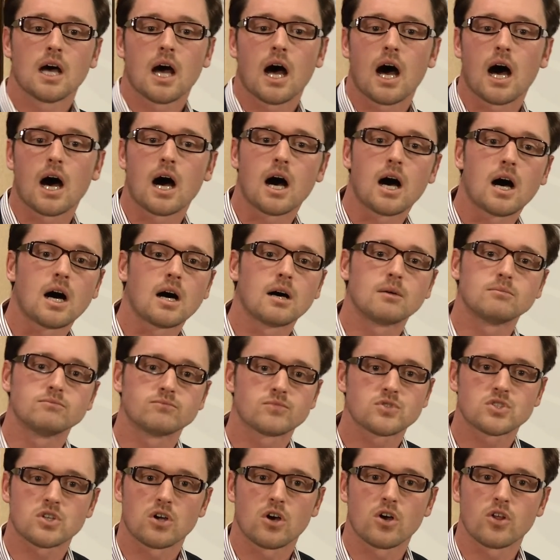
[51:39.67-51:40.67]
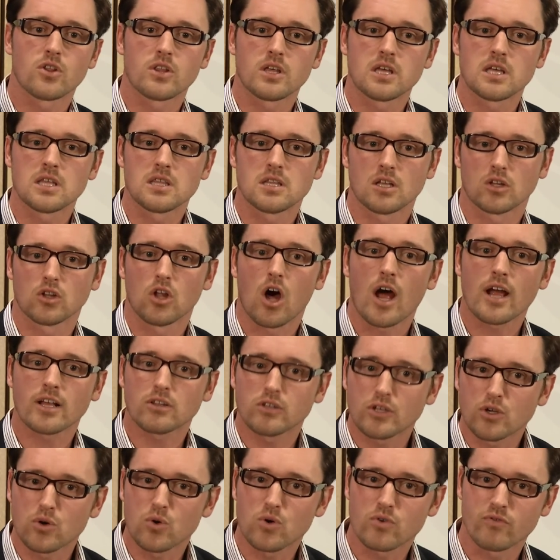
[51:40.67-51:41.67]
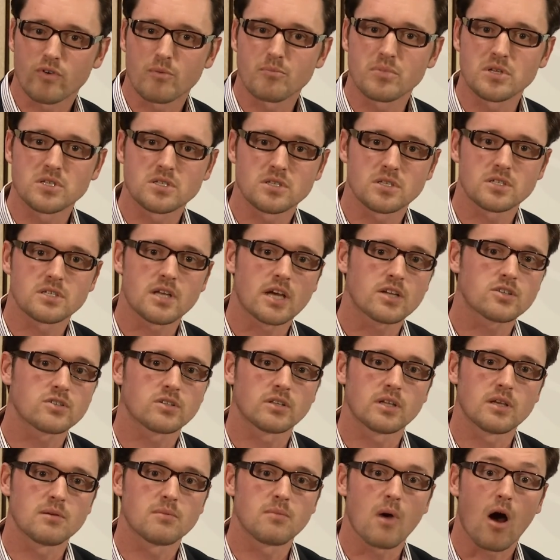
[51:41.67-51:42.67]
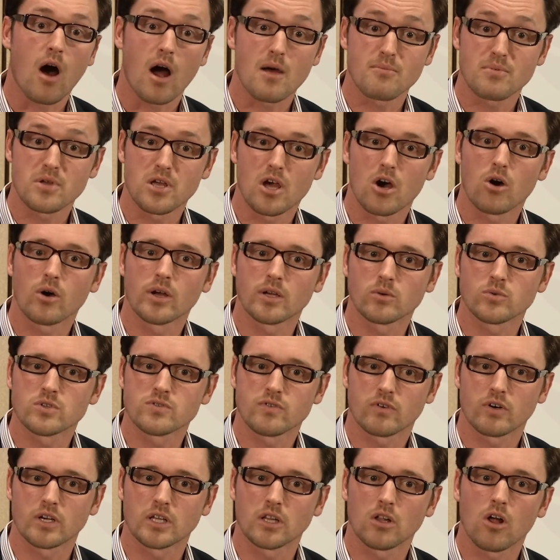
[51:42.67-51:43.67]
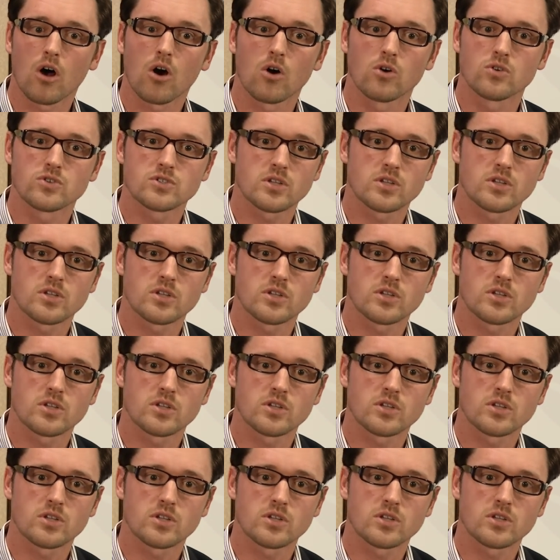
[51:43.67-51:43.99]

Um, so the, the likelihood of a business actually IPOing was very low.